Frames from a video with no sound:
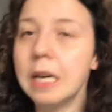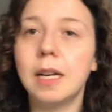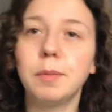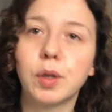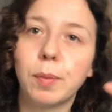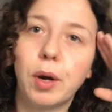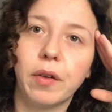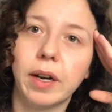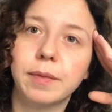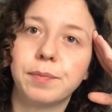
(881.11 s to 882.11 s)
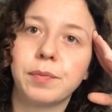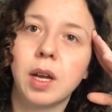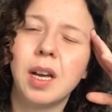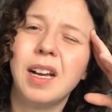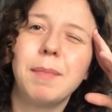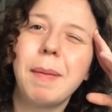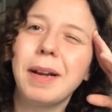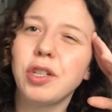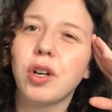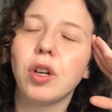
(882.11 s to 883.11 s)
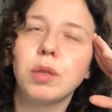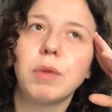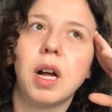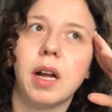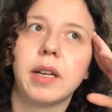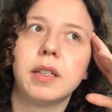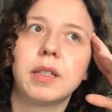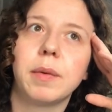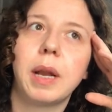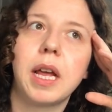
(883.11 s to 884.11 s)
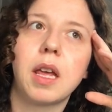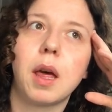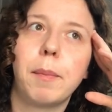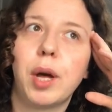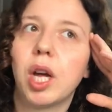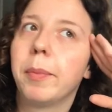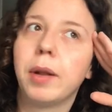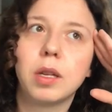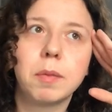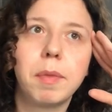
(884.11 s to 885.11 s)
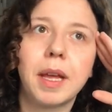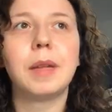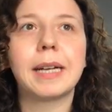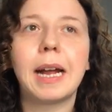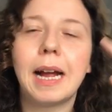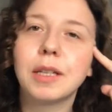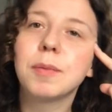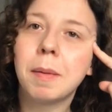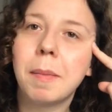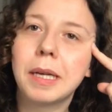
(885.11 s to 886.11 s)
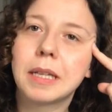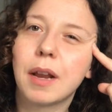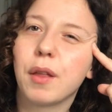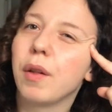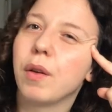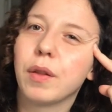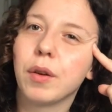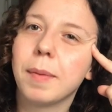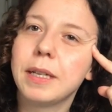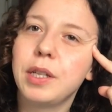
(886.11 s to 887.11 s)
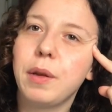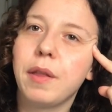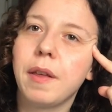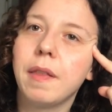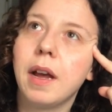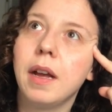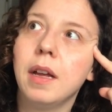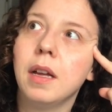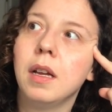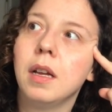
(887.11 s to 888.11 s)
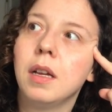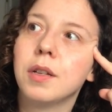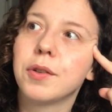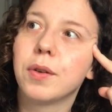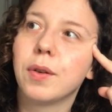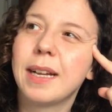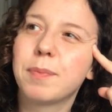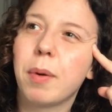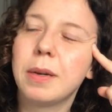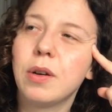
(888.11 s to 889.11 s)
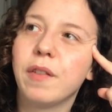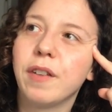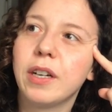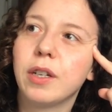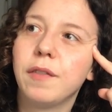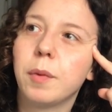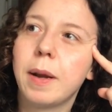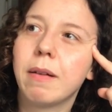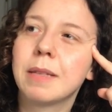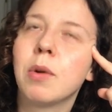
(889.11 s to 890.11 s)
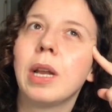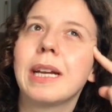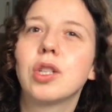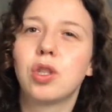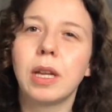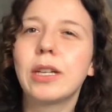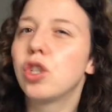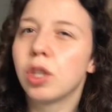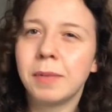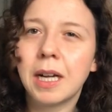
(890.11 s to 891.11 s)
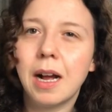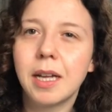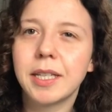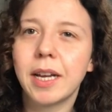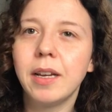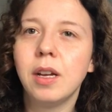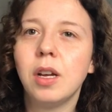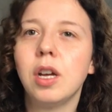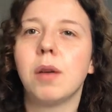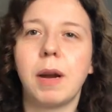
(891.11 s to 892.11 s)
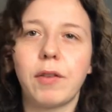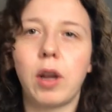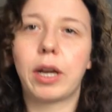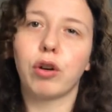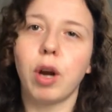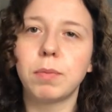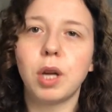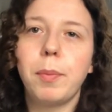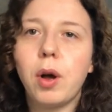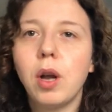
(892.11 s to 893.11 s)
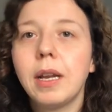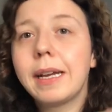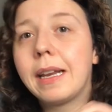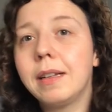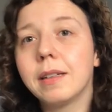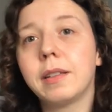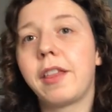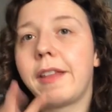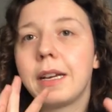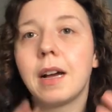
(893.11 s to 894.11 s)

I'm so boring. Maybe I should have got some cardigans that were like purple or something. Like I had some in my basket and I thought, oh, they're a bit too thin there. So it's probably not very good for winter. It's more like a summer cardigan where you've got like a crop top on and like a little thin